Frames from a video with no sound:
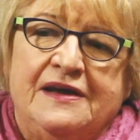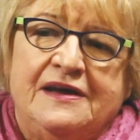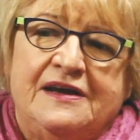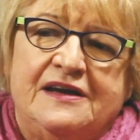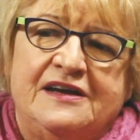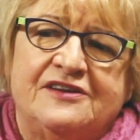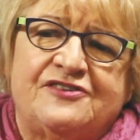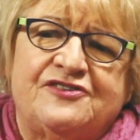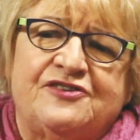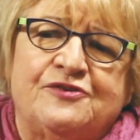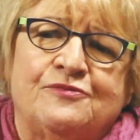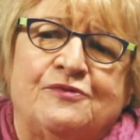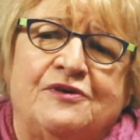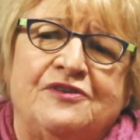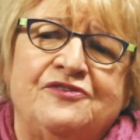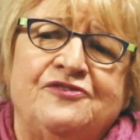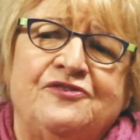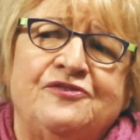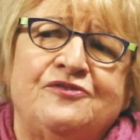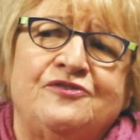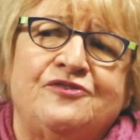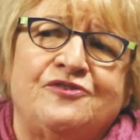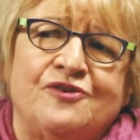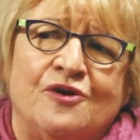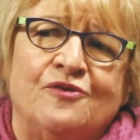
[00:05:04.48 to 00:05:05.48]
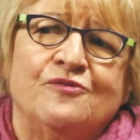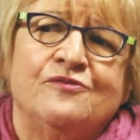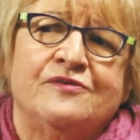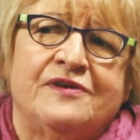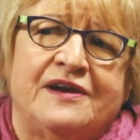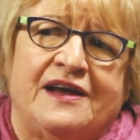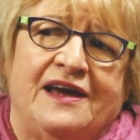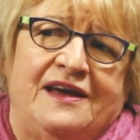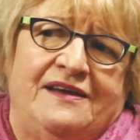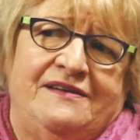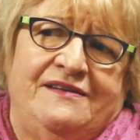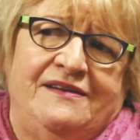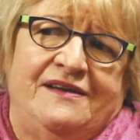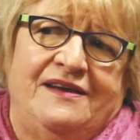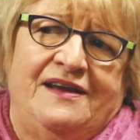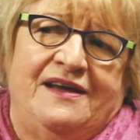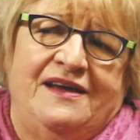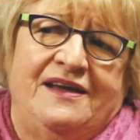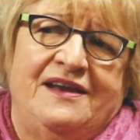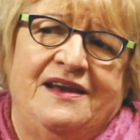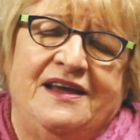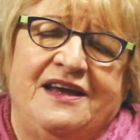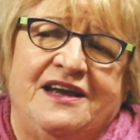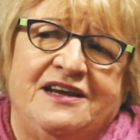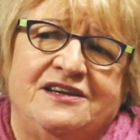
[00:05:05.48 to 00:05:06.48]
It's the ones who don't get
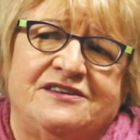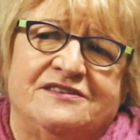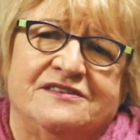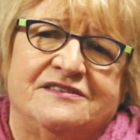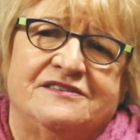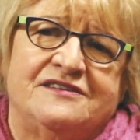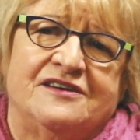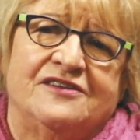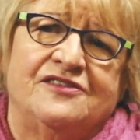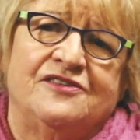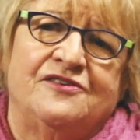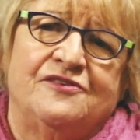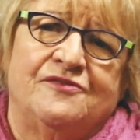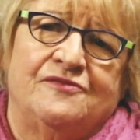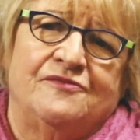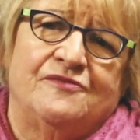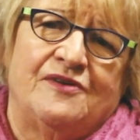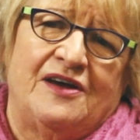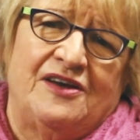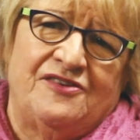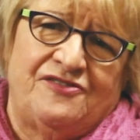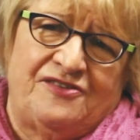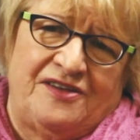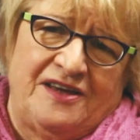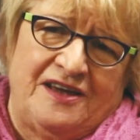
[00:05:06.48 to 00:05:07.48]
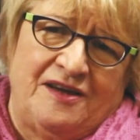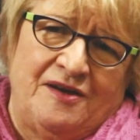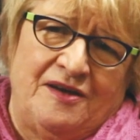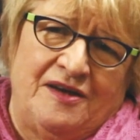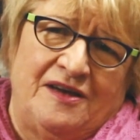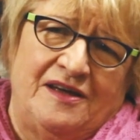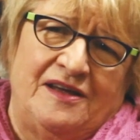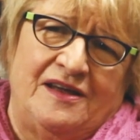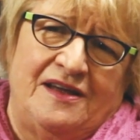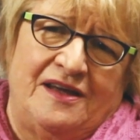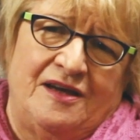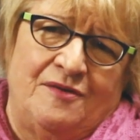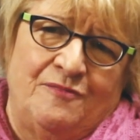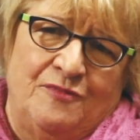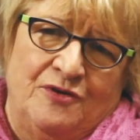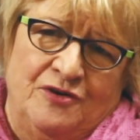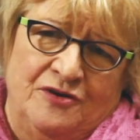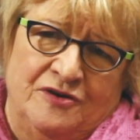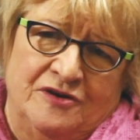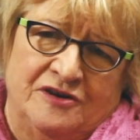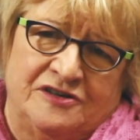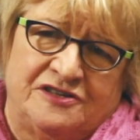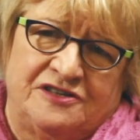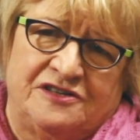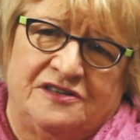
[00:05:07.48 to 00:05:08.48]
an agent as they
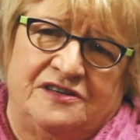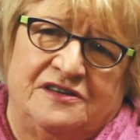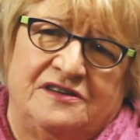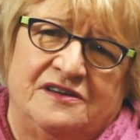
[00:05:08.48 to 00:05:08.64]
emerge